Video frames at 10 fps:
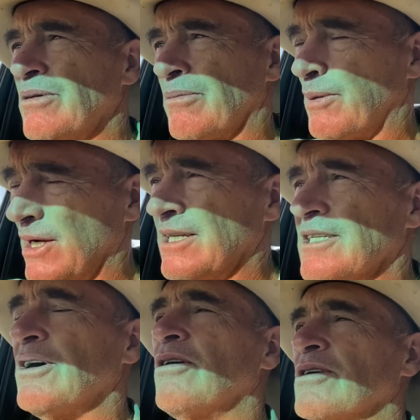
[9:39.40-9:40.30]
plenty of
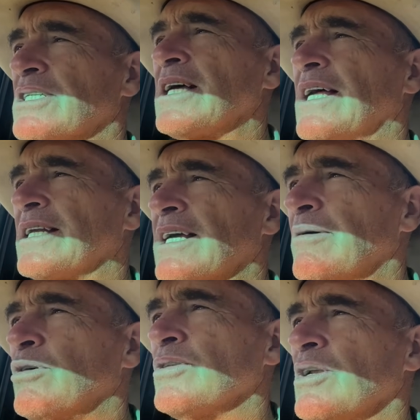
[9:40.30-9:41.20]
dogs starting to
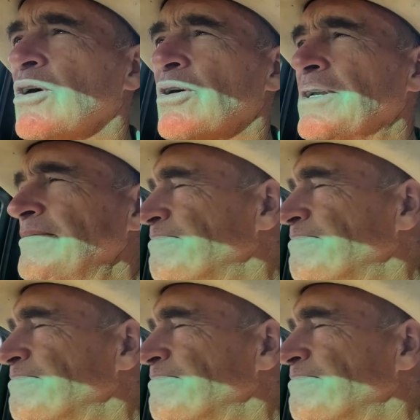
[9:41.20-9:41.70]
come on the line,